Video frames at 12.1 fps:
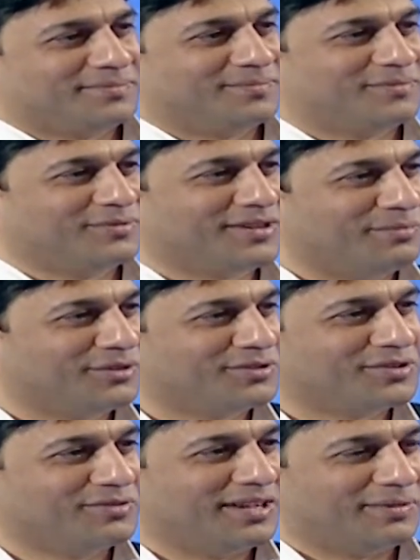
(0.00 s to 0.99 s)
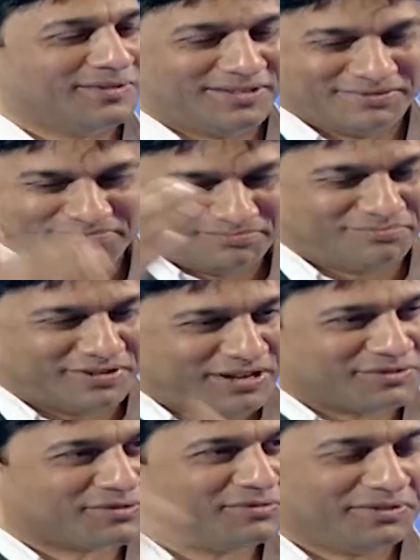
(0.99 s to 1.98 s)
to come to the show, like
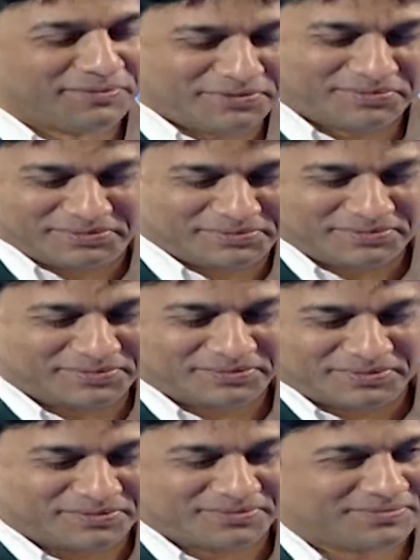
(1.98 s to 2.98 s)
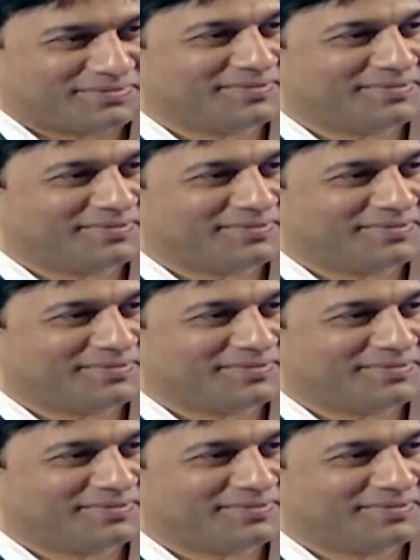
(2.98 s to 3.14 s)
breath through it.